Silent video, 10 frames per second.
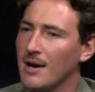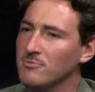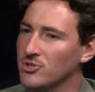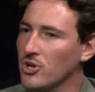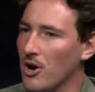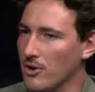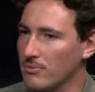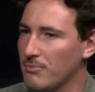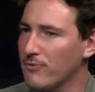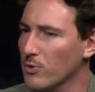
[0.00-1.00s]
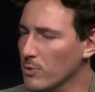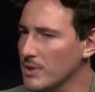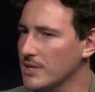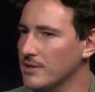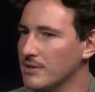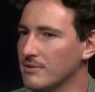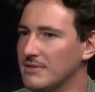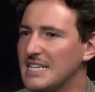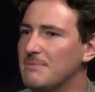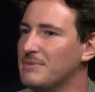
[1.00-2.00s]
So, before we
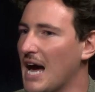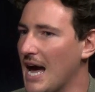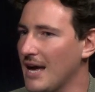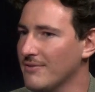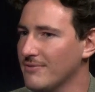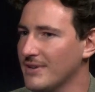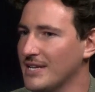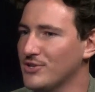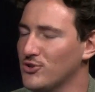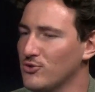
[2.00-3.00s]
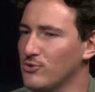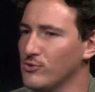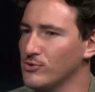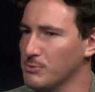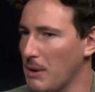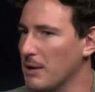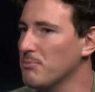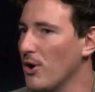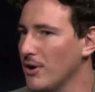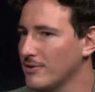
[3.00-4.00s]
deep dive into spike
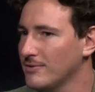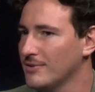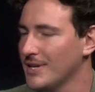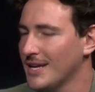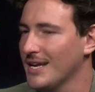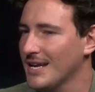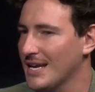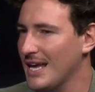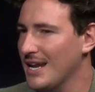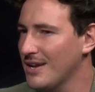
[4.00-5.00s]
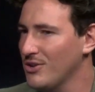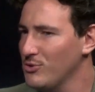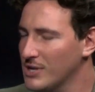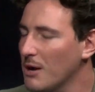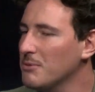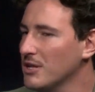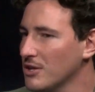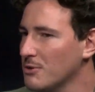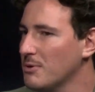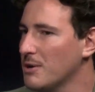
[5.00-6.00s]
ball, can you tell me a
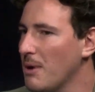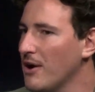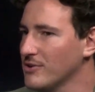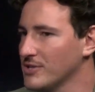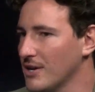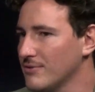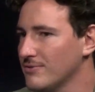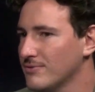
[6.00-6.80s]
little bit about yourself?